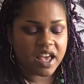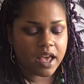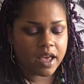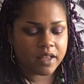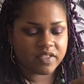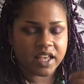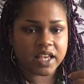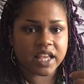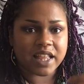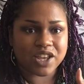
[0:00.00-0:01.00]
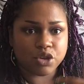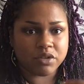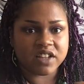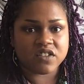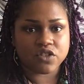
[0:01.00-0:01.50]
and thinking that you
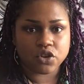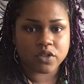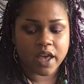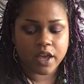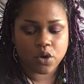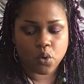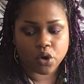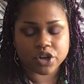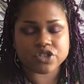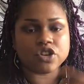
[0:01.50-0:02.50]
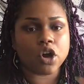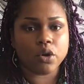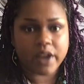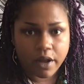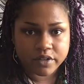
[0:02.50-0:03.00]
need to do that in order to
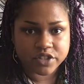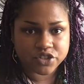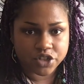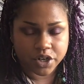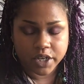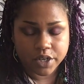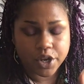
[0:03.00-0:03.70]
go down this journey.